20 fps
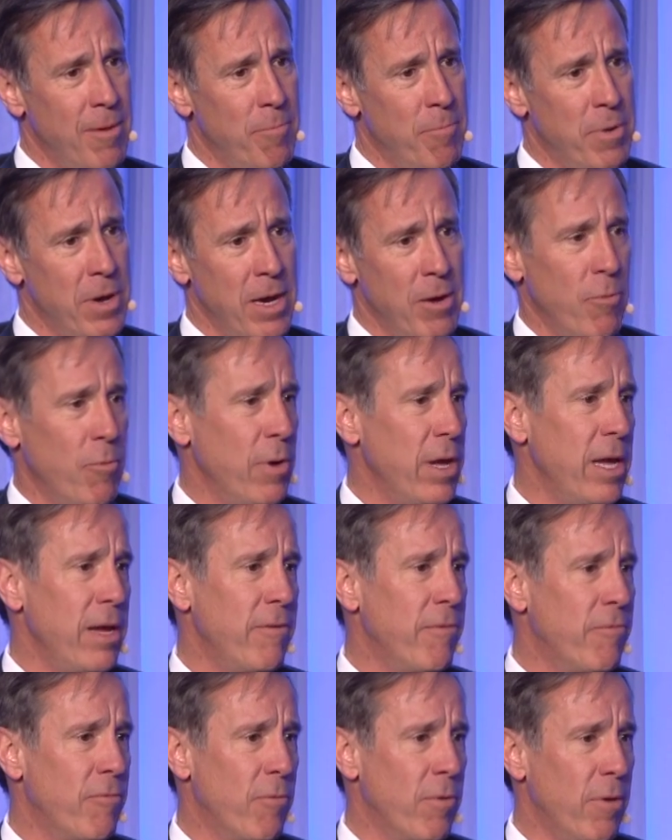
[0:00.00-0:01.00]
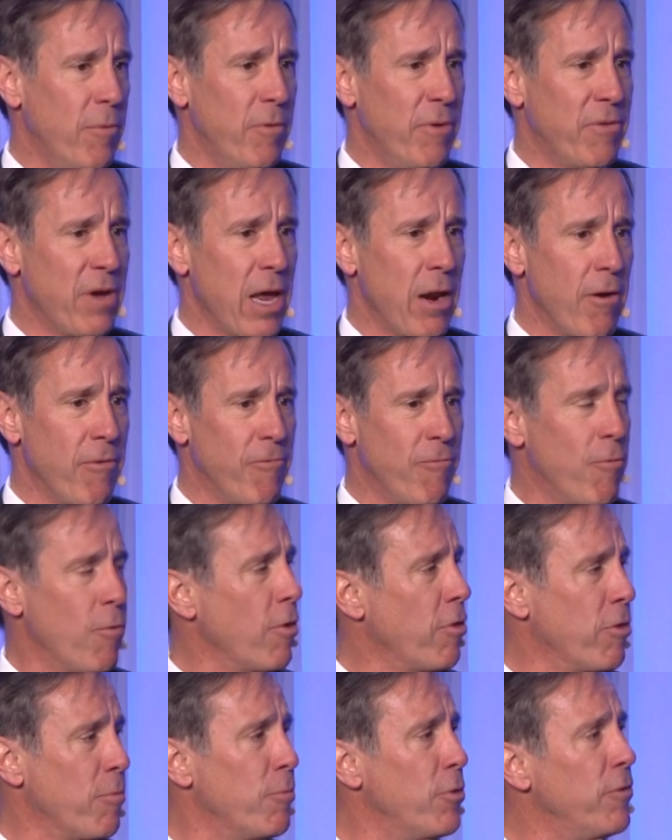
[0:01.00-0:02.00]
But we've got our
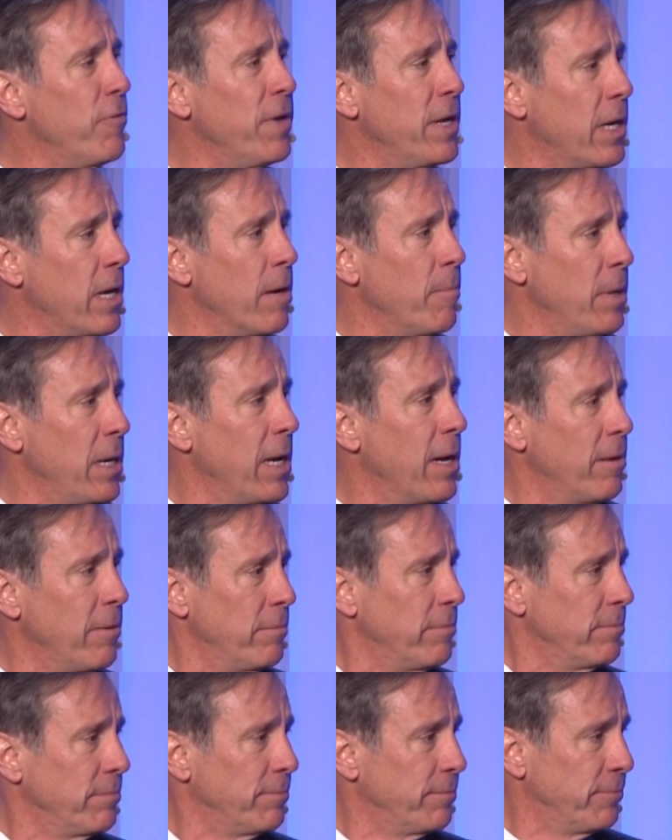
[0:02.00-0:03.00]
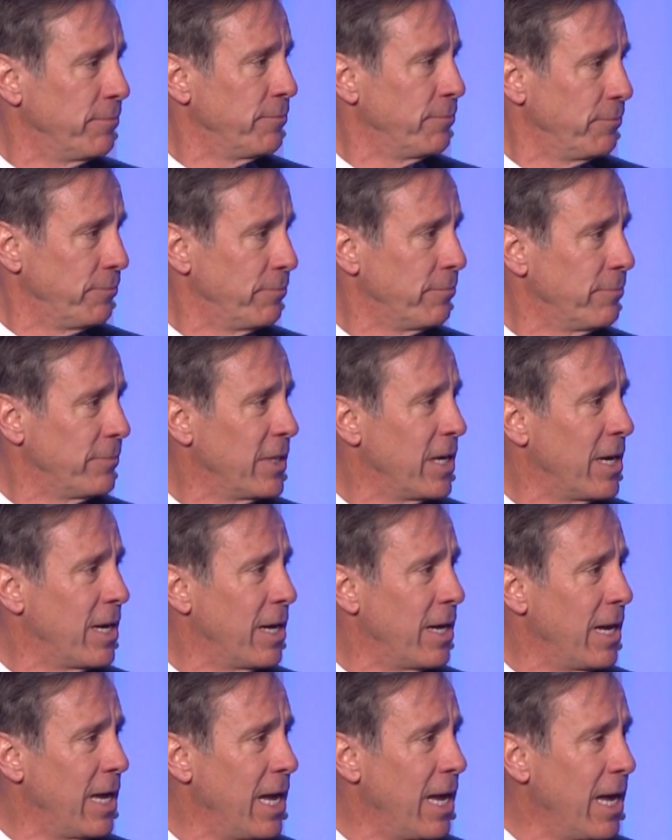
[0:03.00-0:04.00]
4th movie coming out,
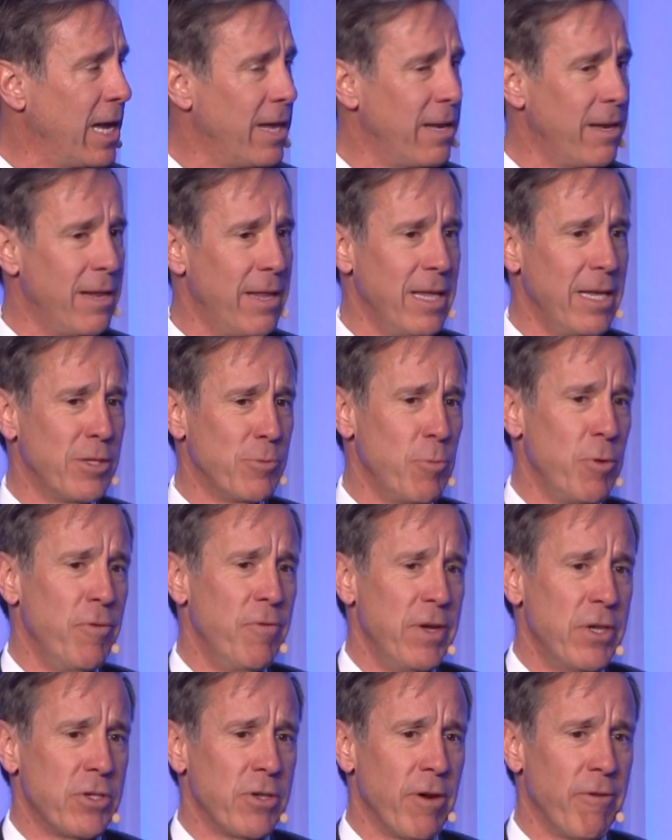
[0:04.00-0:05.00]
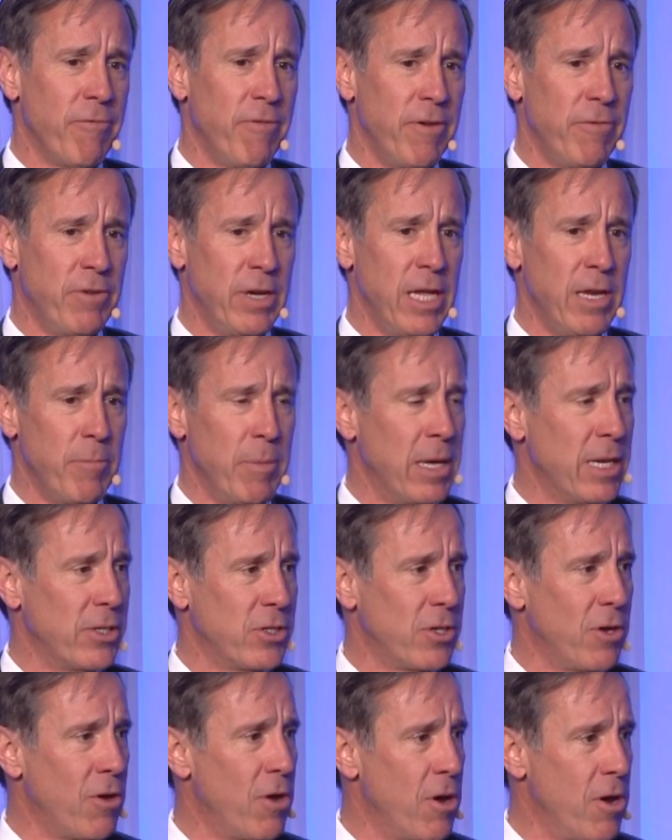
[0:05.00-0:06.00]
and these movies are 15
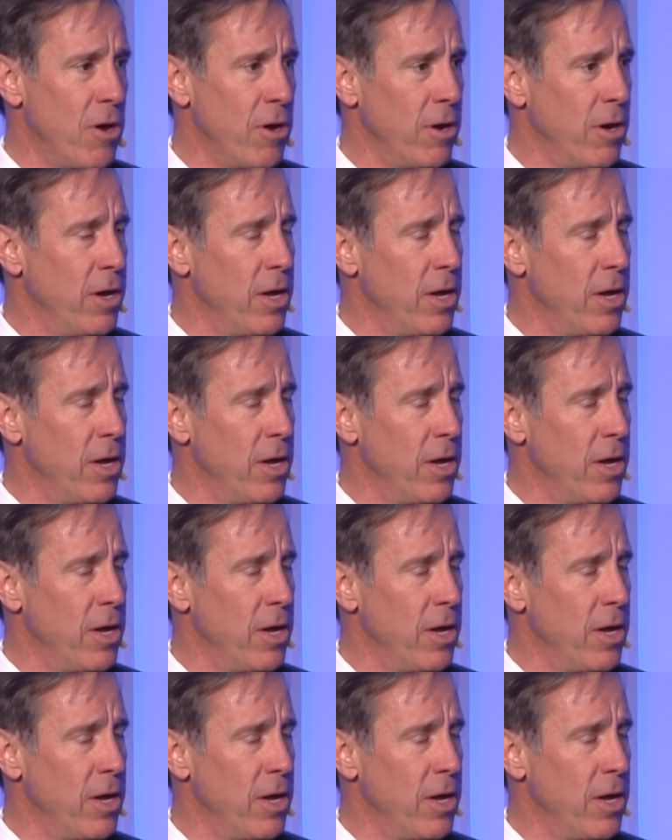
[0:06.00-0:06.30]
minutes long.